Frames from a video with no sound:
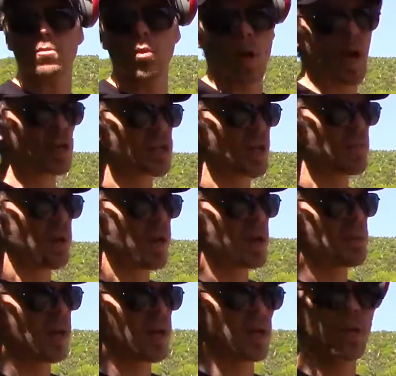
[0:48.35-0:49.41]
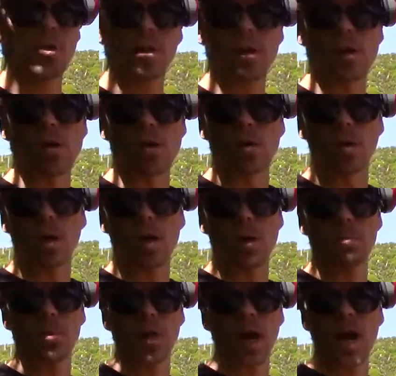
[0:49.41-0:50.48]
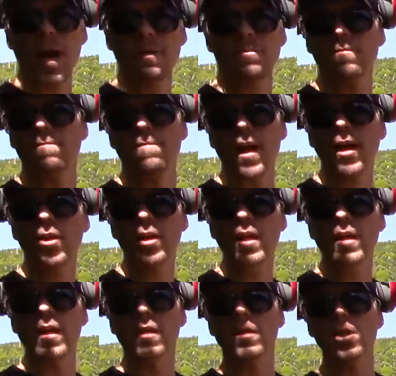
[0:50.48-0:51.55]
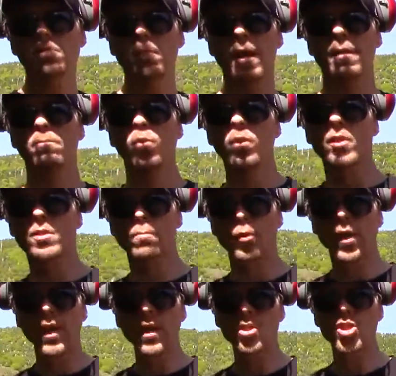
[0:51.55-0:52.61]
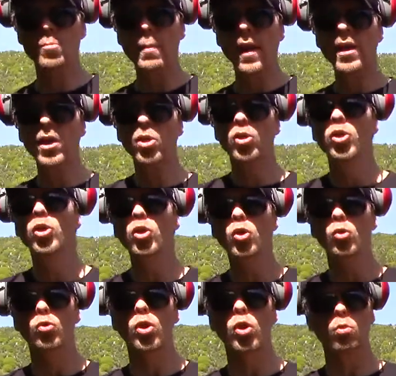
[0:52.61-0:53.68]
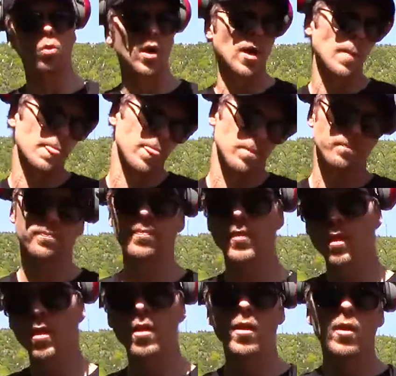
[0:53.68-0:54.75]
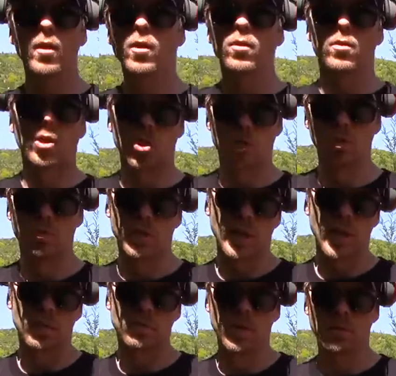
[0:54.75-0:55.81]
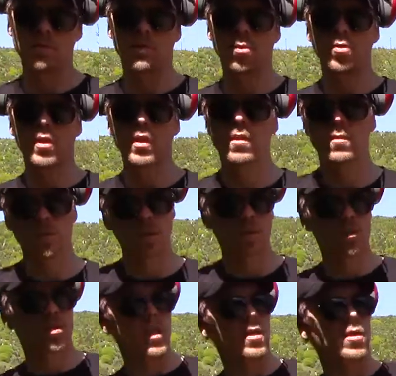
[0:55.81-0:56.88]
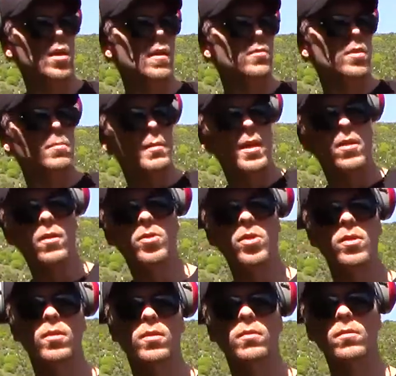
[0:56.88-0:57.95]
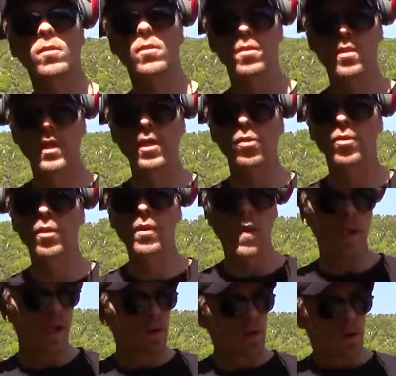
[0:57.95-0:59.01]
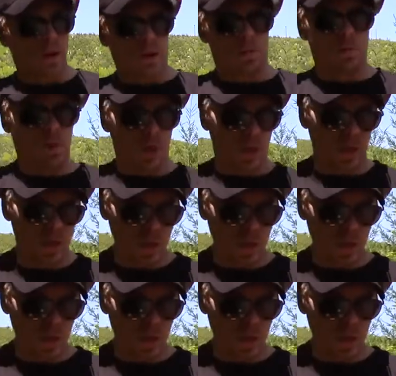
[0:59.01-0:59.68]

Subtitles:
well actually I bought it about a year ago, but I haven't fired it yet. This bad boy is brand spanking new. Well, they shoot the damn thing before they send it off to the dealer. But